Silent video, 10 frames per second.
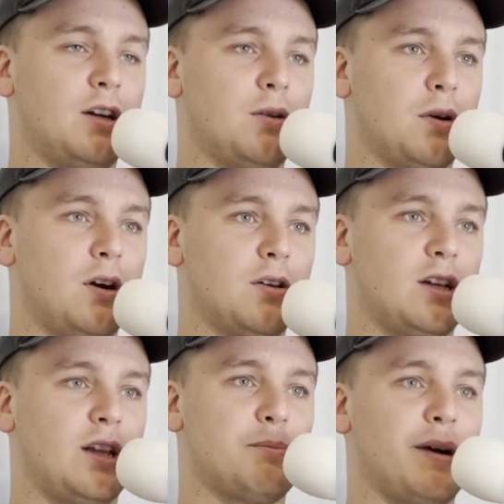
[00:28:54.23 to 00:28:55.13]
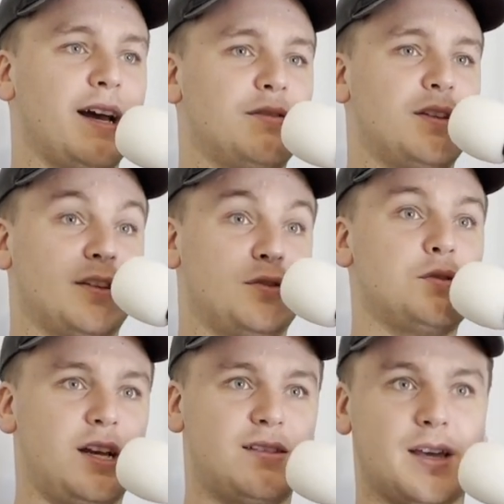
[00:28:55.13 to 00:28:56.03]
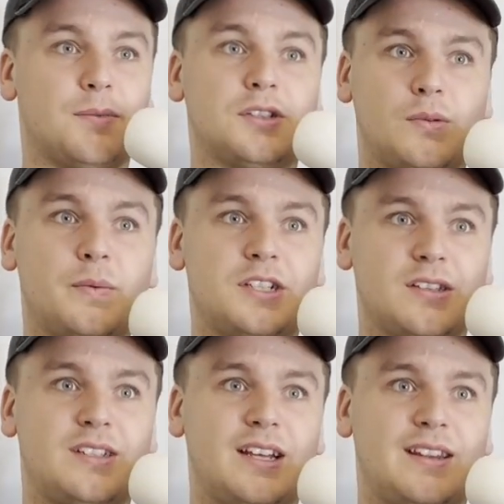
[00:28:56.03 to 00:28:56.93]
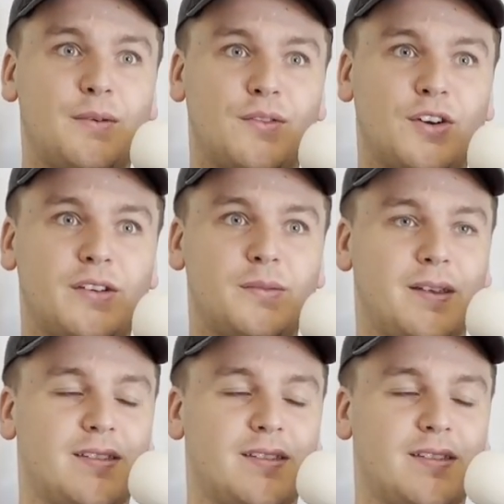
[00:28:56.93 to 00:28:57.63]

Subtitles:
we're all gonna like buy tickets to a Jays game, which is what we just did. That was for Christmas.